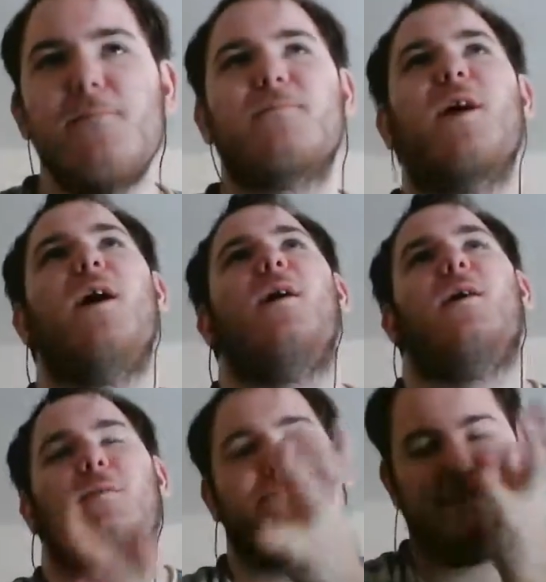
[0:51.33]

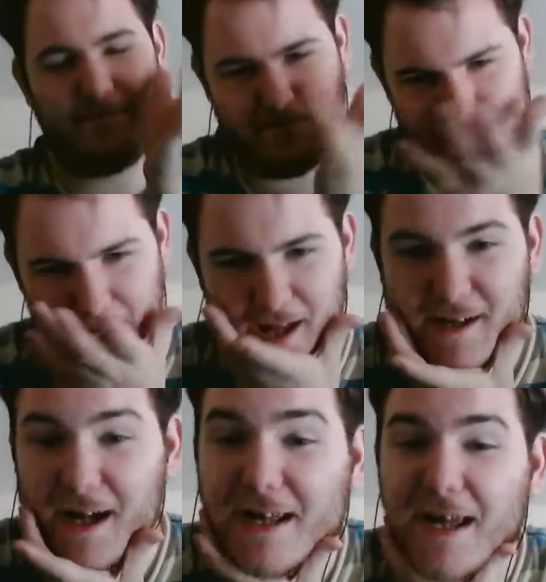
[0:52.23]
So, I
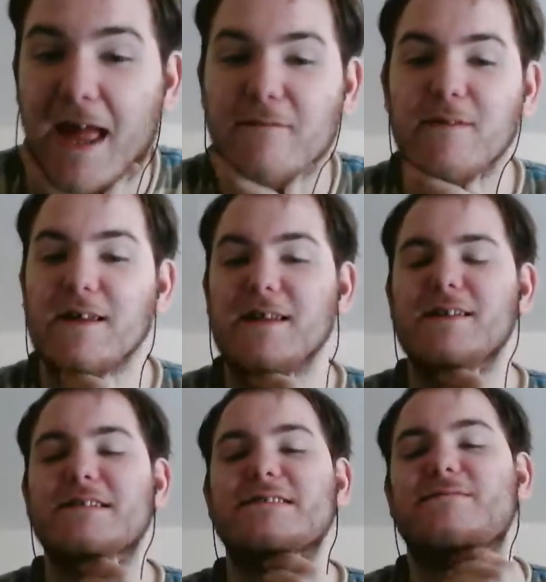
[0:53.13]
can't
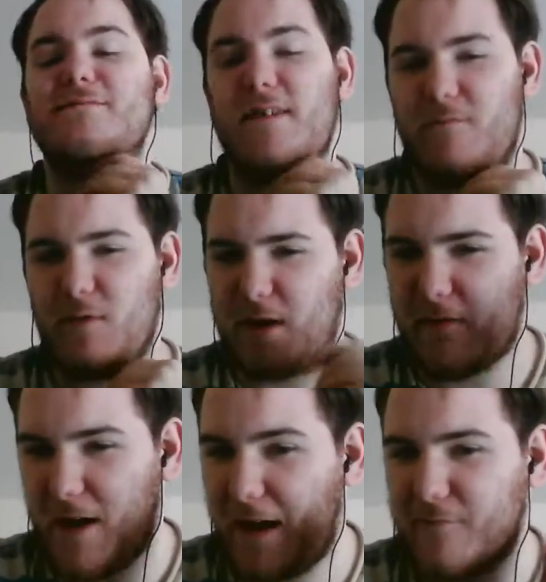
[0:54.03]
in the different
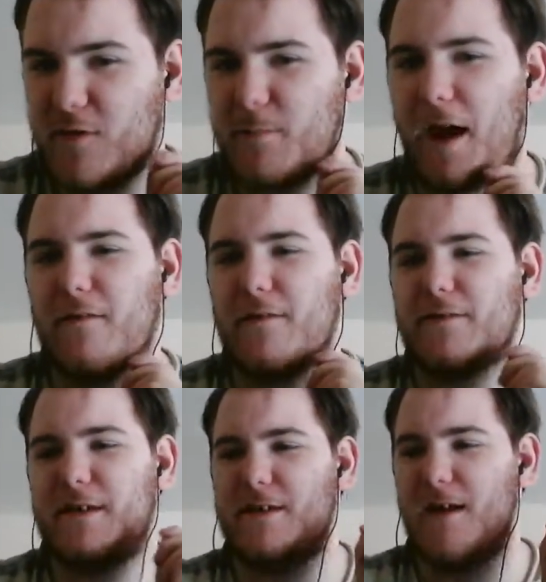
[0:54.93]
after a violent
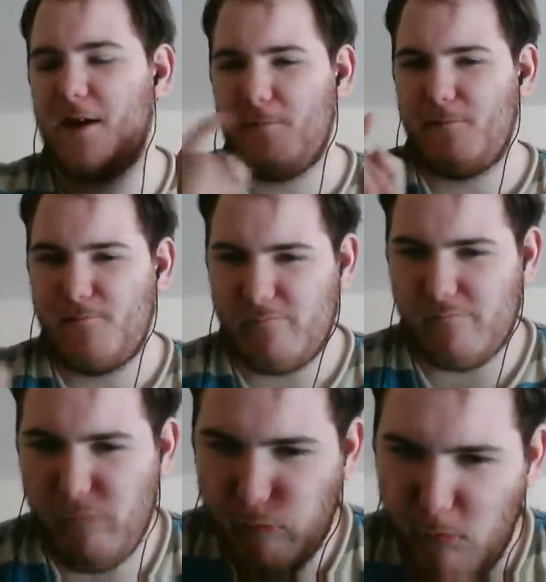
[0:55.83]
end
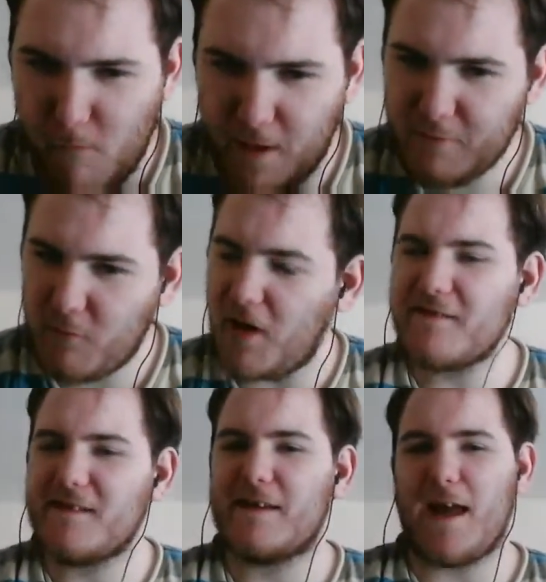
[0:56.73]
when I'm
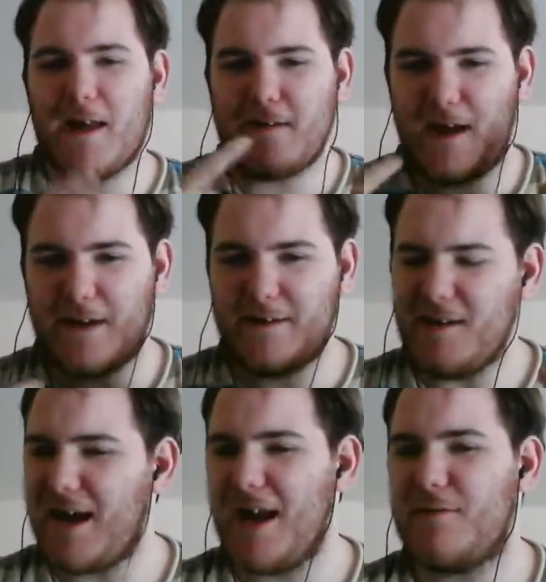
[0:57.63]
watching it again, I
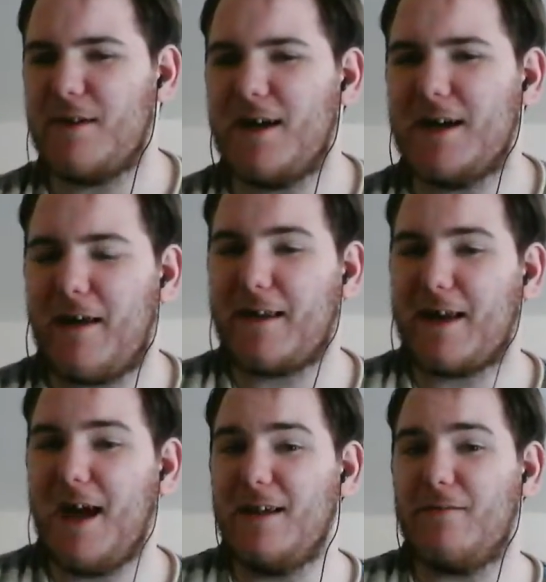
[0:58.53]
did kind of realize that it
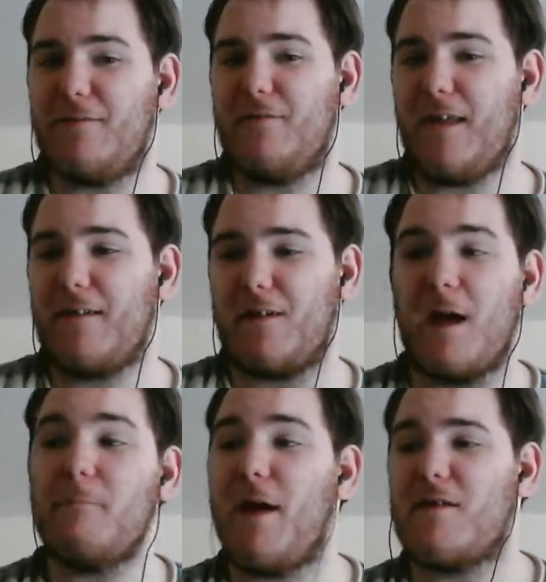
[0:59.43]
kind of fit a
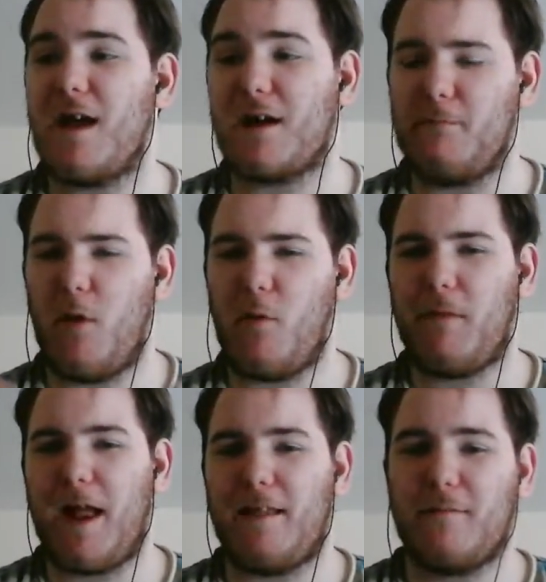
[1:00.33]
lot better like a Pope
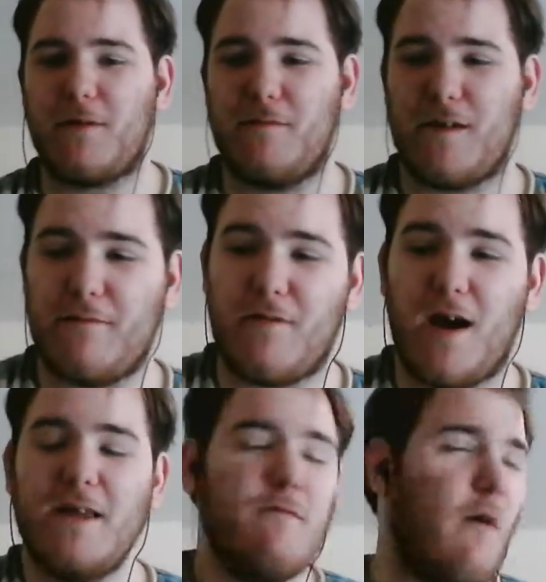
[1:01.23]
Pilot than I
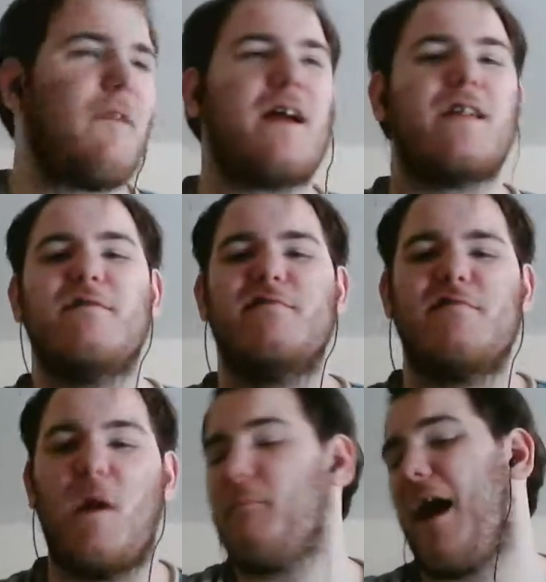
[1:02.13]
thought. Even though it's not going to
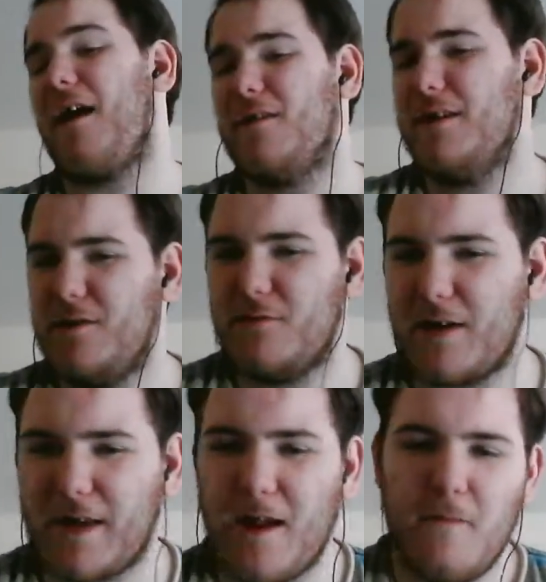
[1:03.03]
jump out at you,
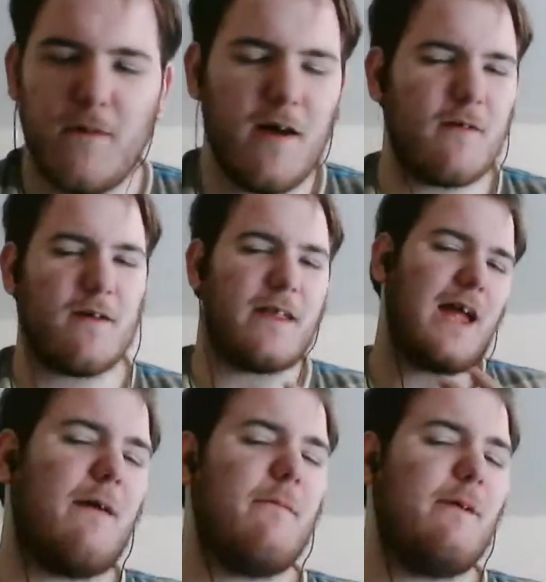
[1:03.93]
like, no, like,
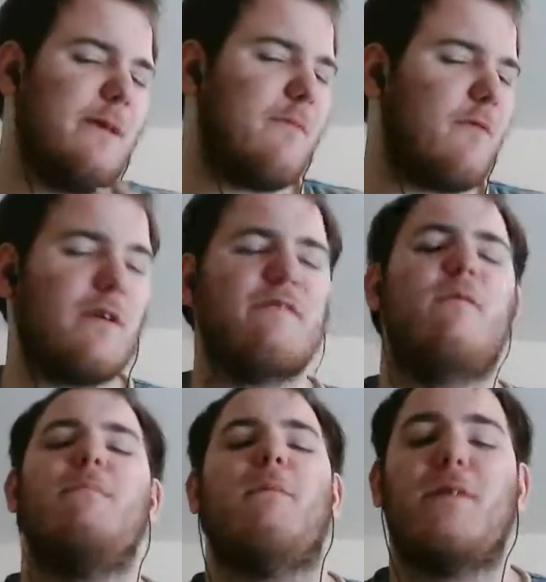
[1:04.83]
many people really
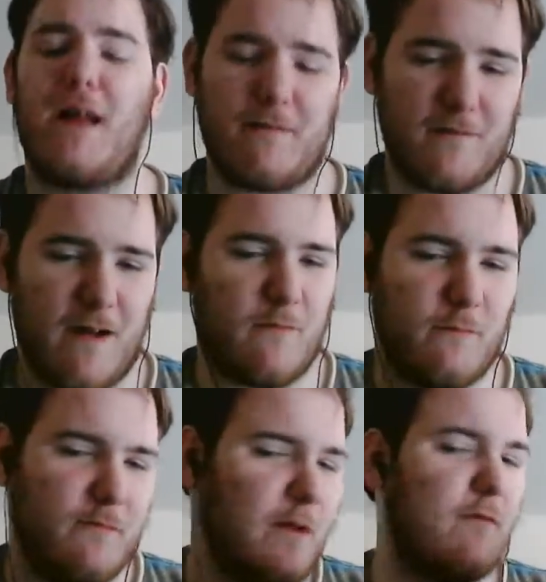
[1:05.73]
remember the Capcom
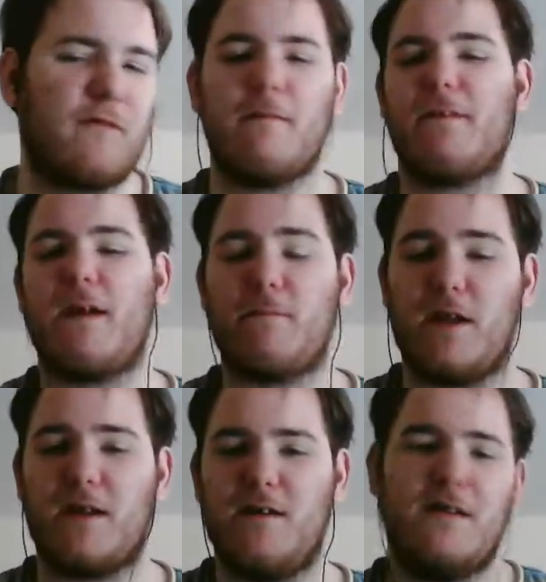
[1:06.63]
album? People think about the Capcom,
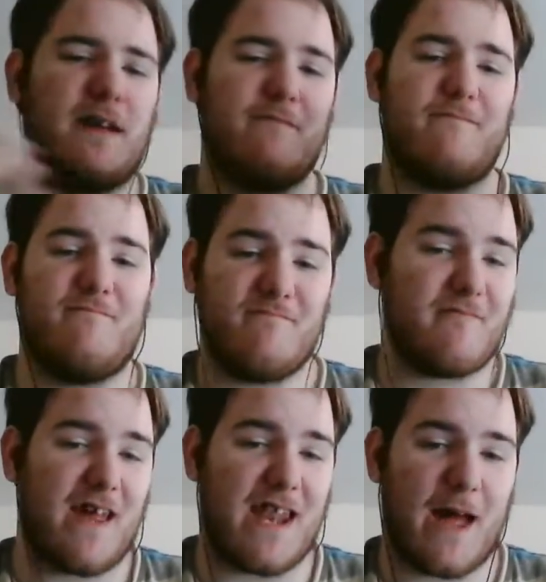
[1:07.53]
like, oh yeah, mm,
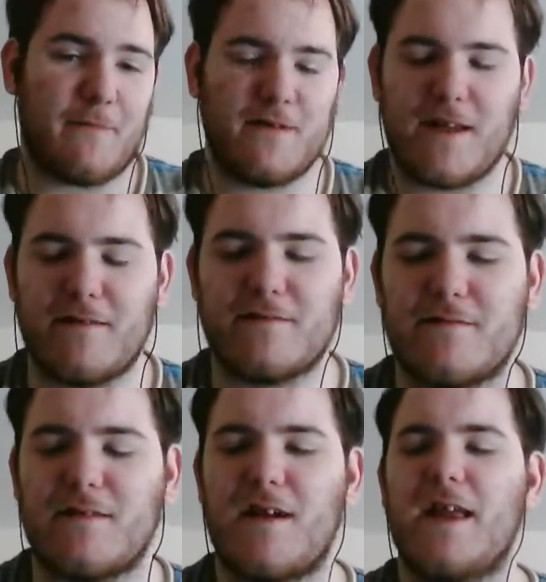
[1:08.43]
that happened, that was
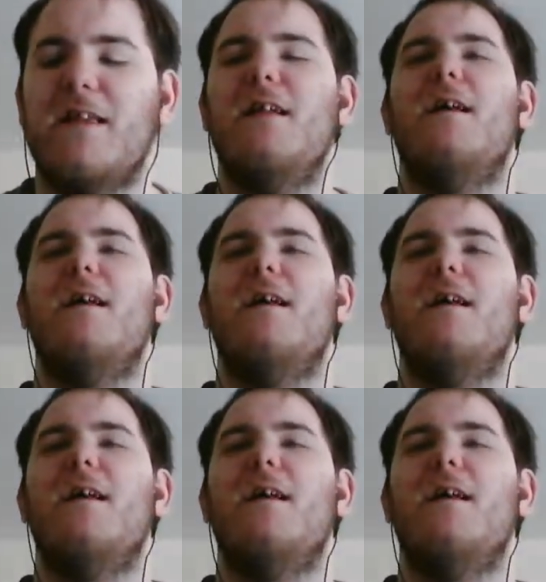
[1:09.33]
alright.